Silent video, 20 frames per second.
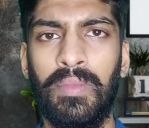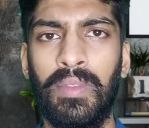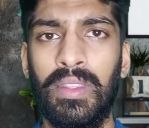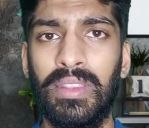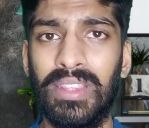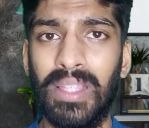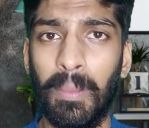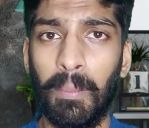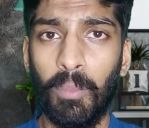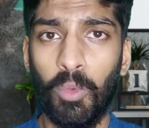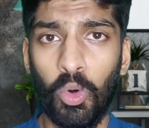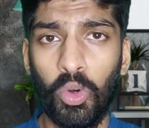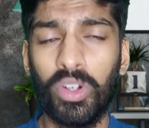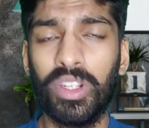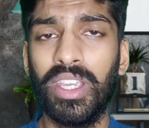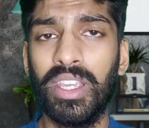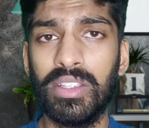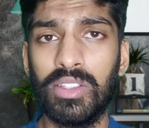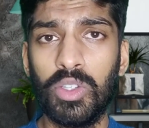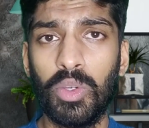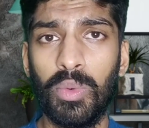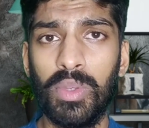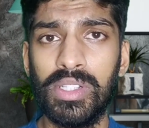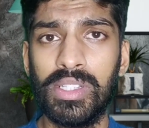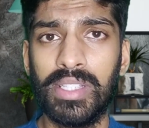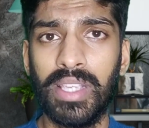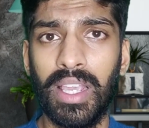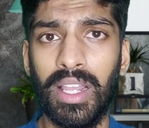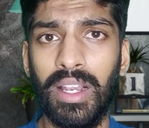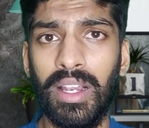The more gigs you will
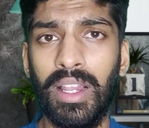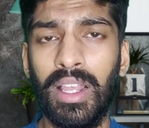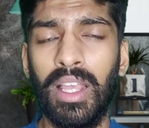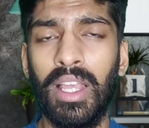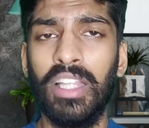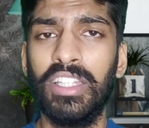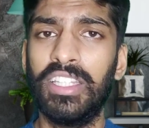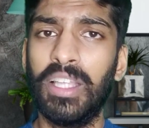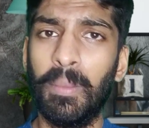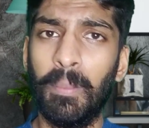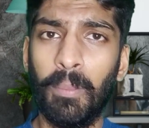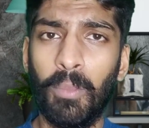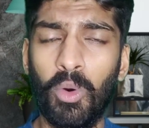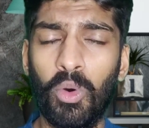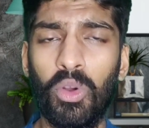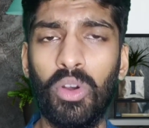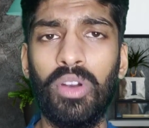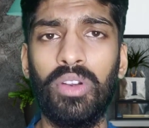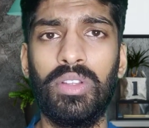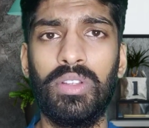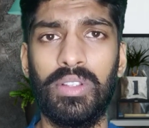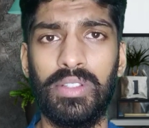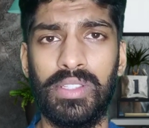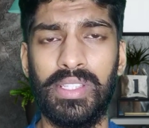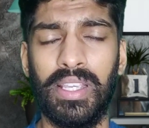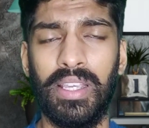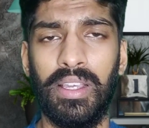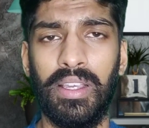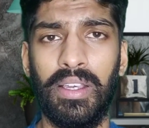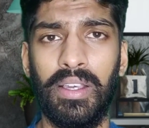sell, the more
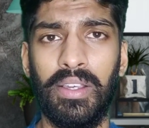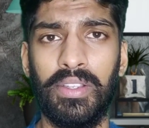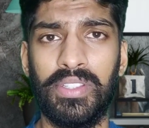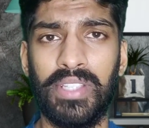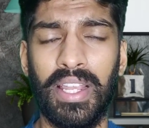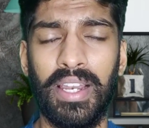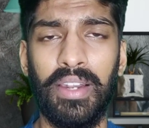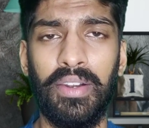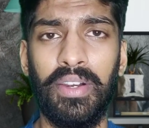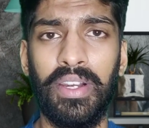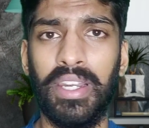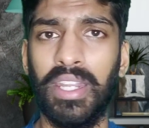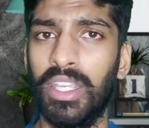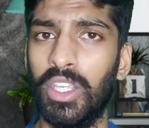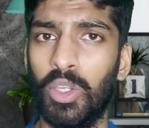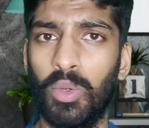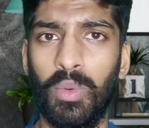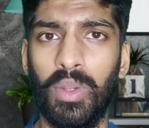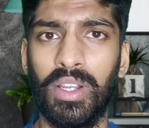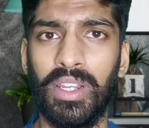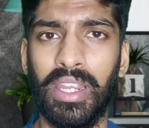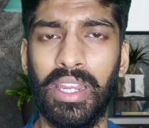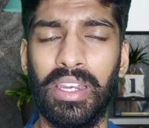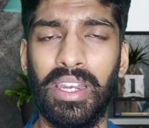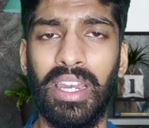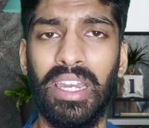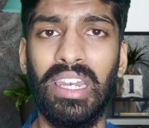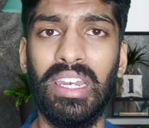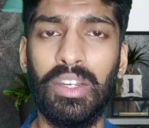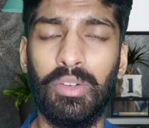seller rating you will get,
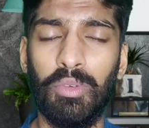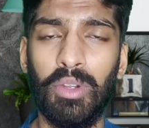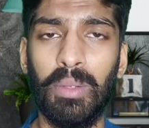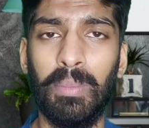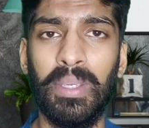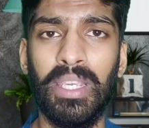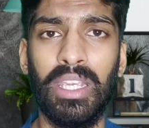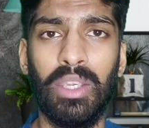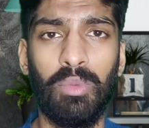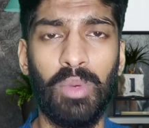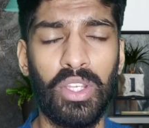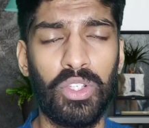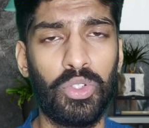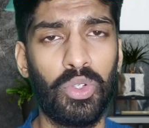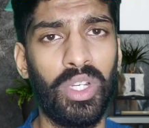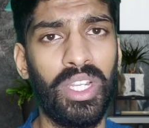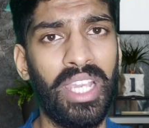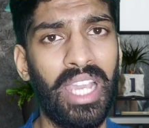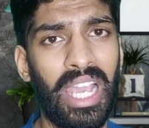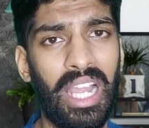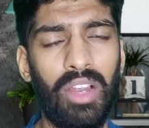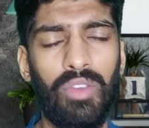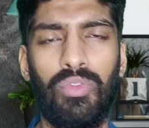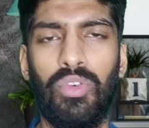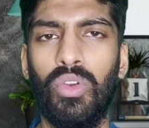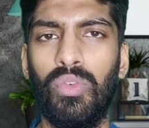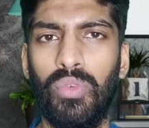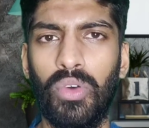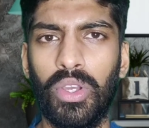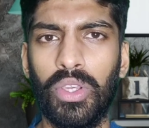and it will be eventually helpful
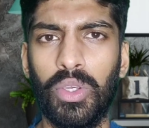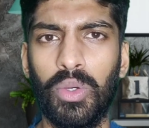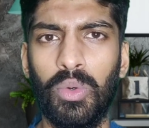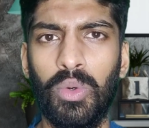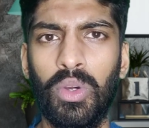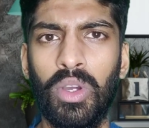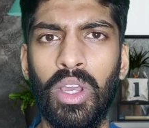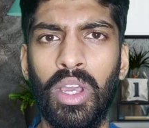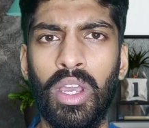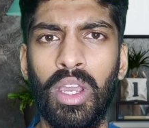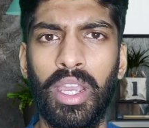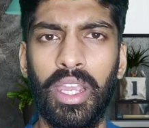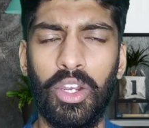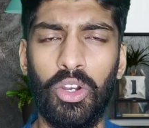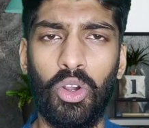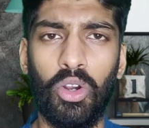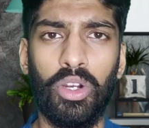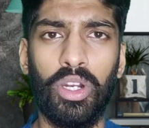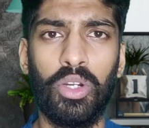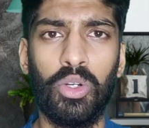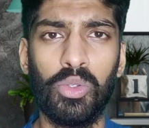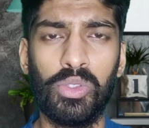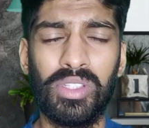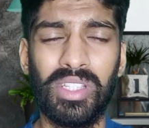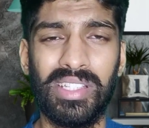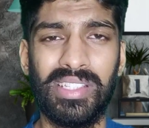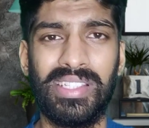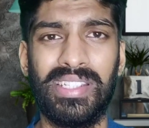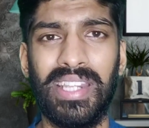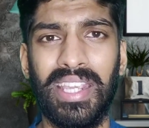for you in order to
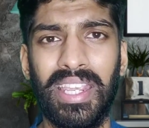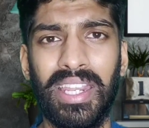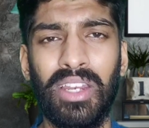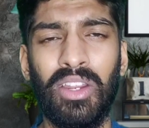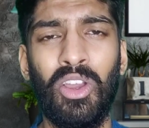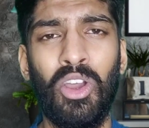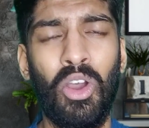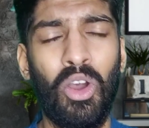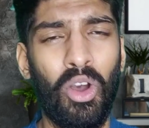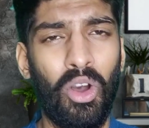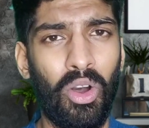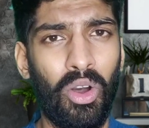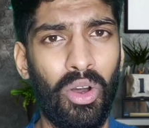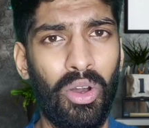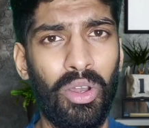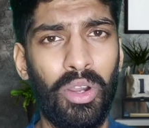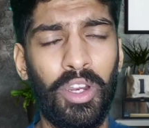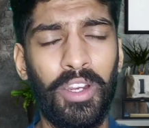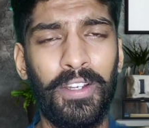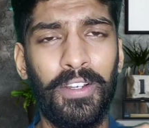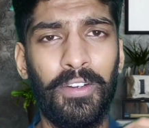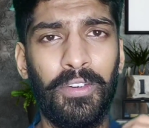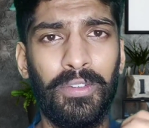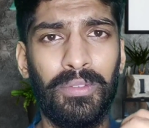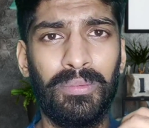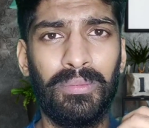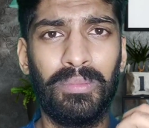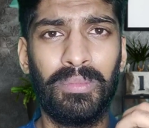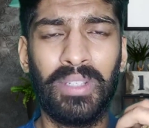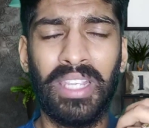sustain or
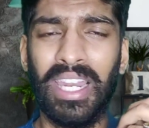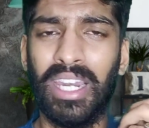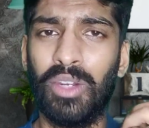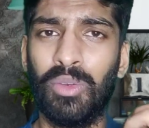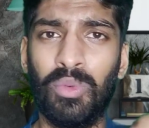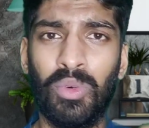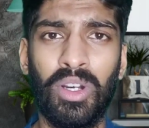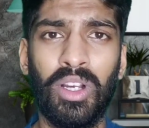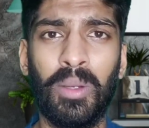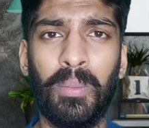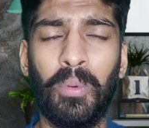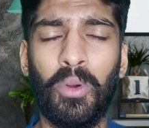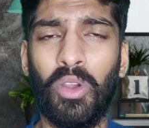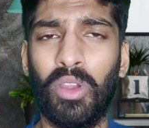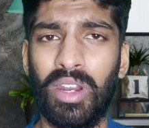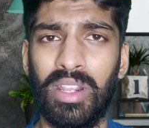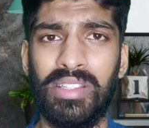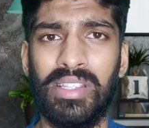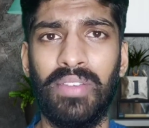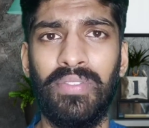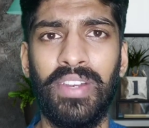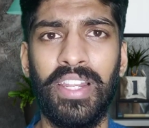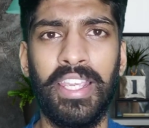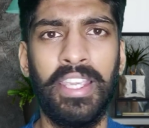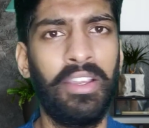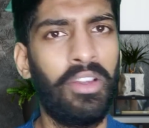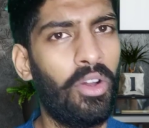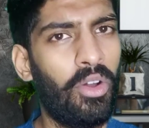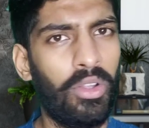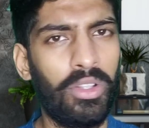get work progressively
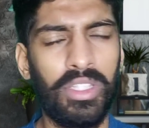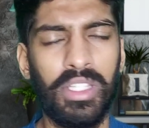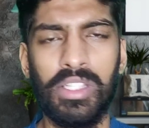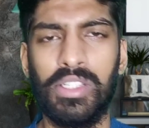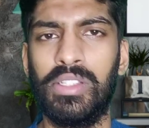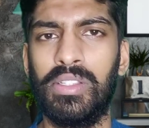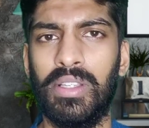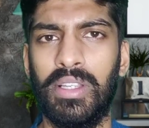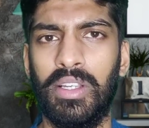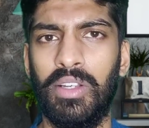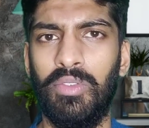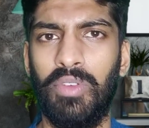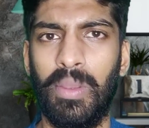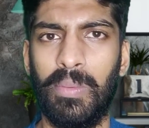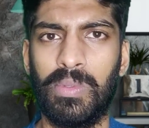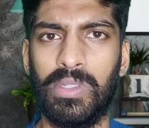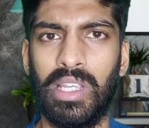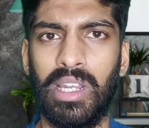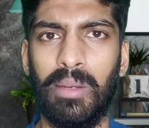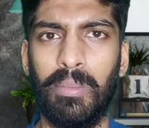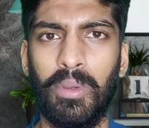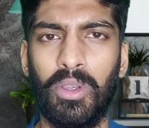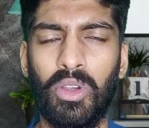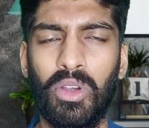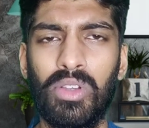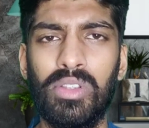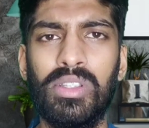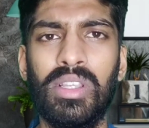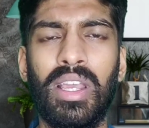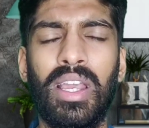on this website,
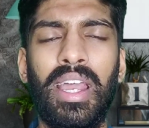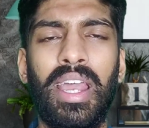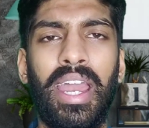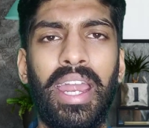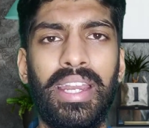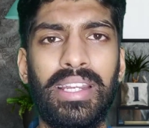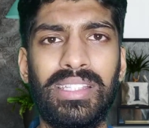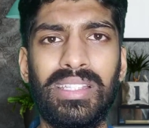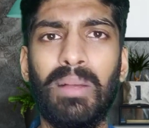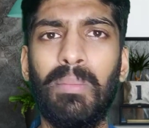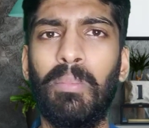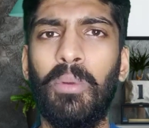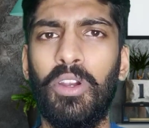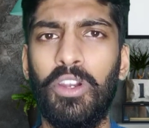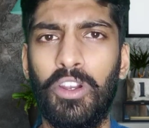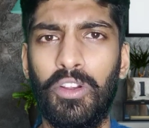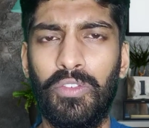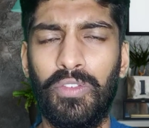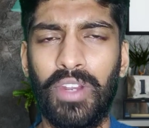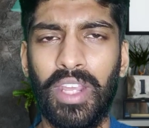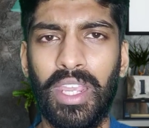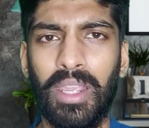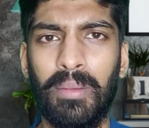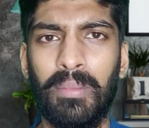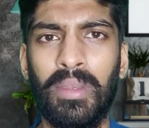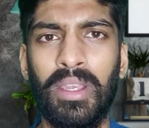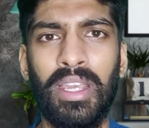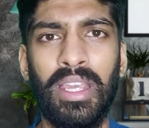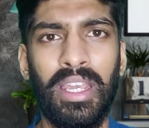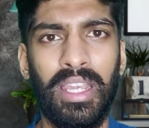because at some point of time
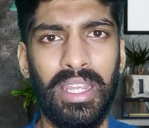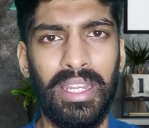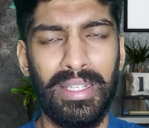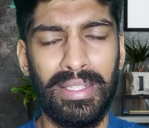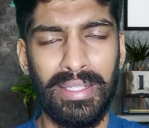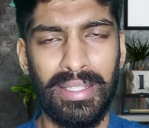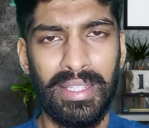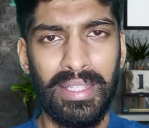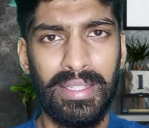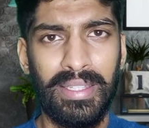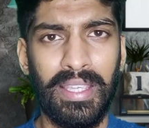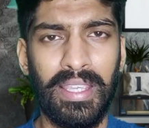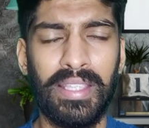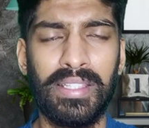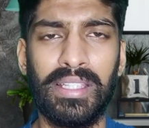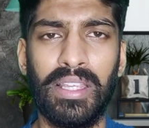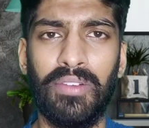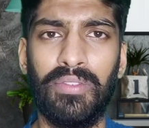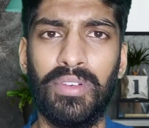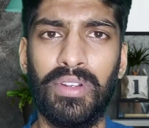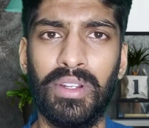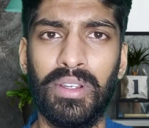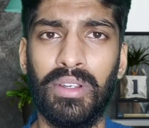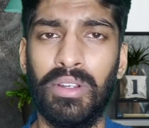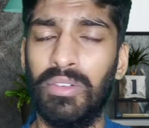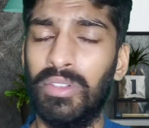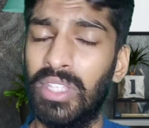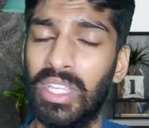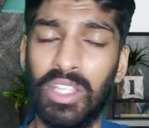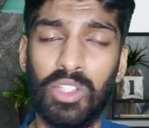the
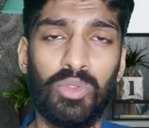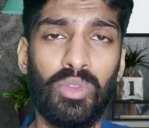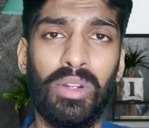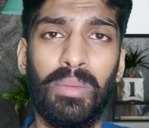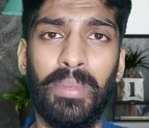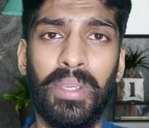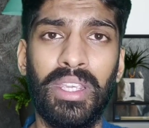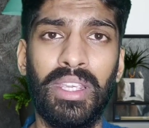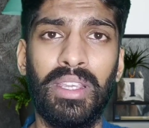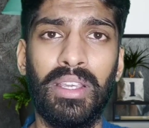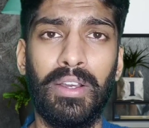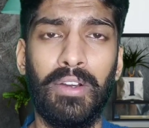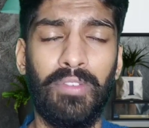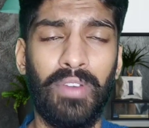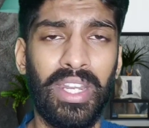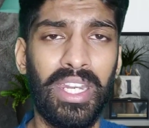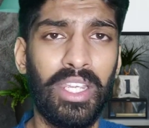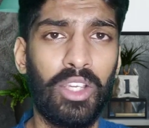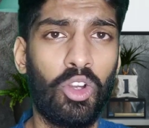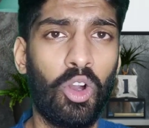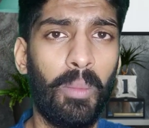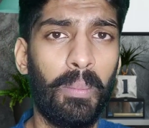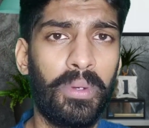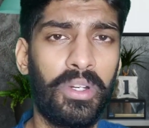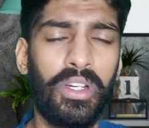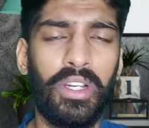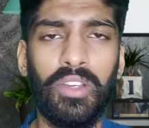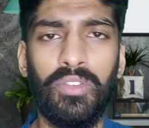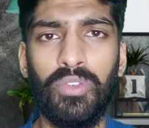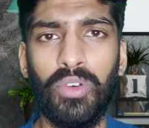things will be very
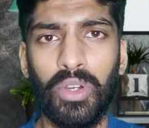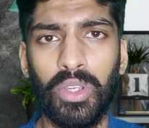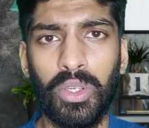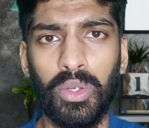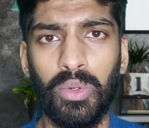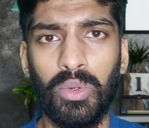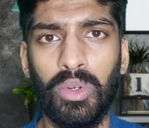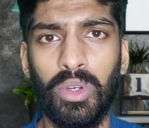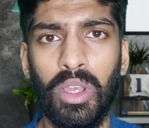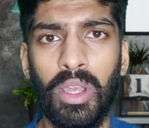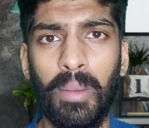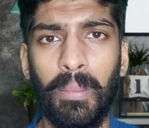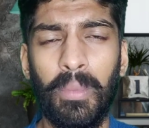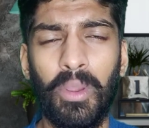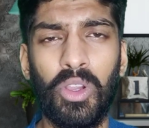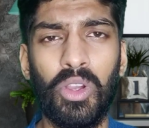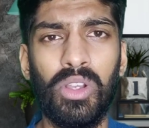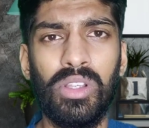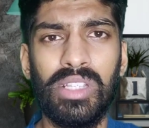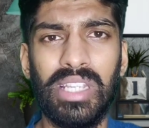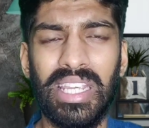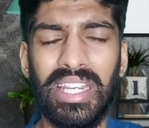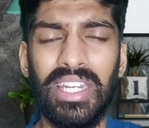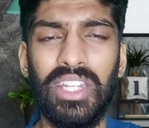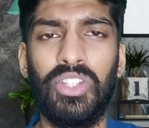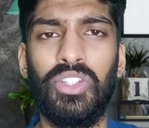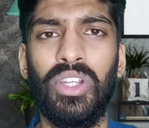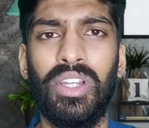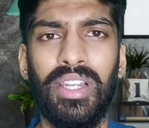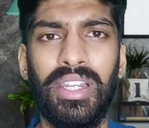competitive for you, because
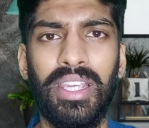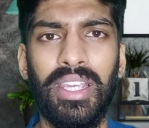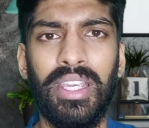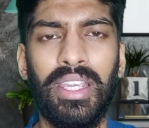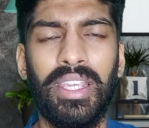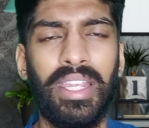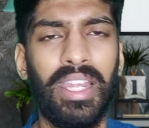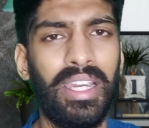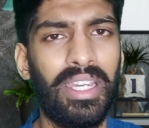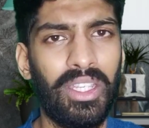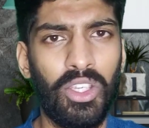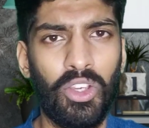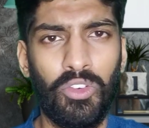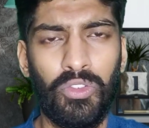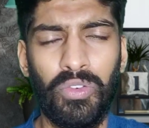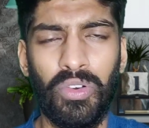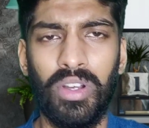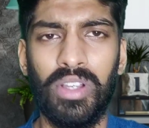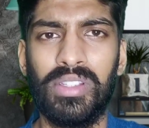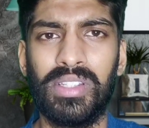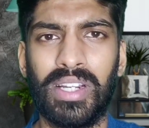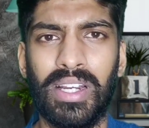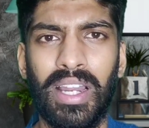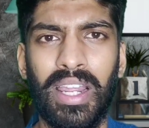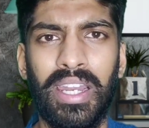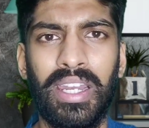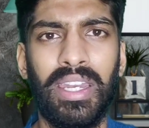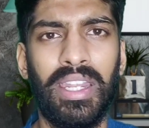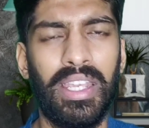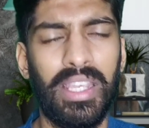initially getting your first
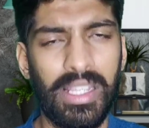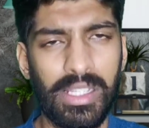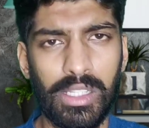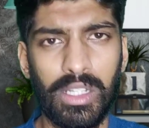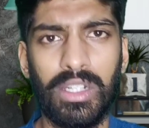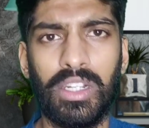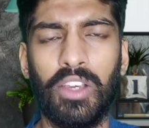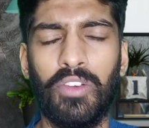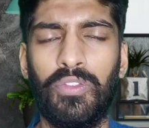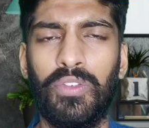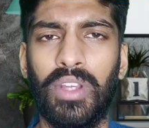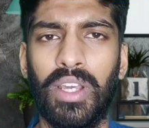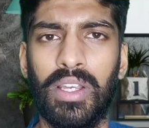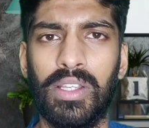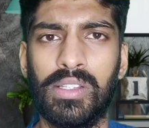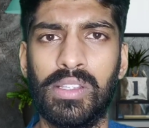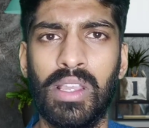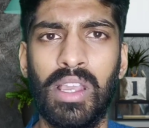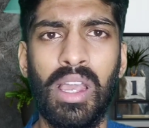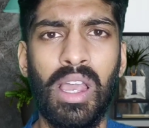client is a tough task,